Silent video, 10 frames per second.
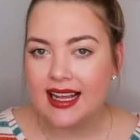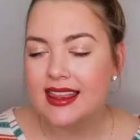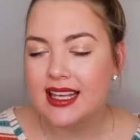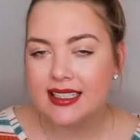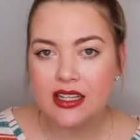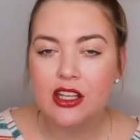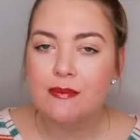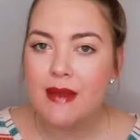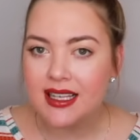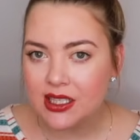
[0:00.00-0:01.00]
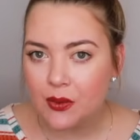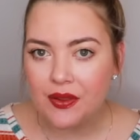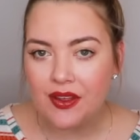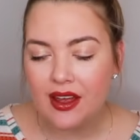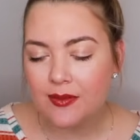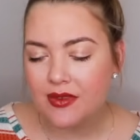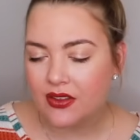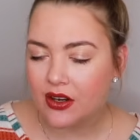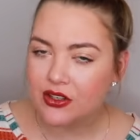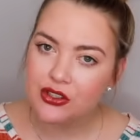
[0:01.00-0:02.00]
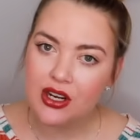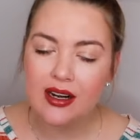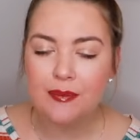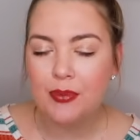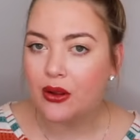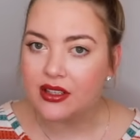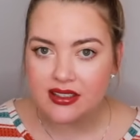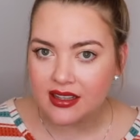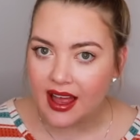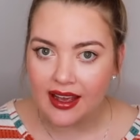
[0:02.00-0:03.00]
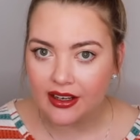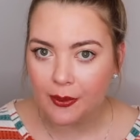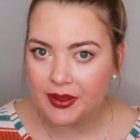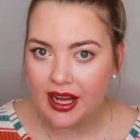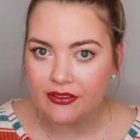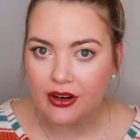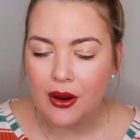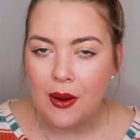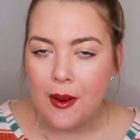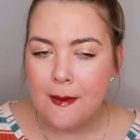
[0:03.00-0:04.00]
He thinks that they're messing with him, that they're just trying to pull his leg or whatever.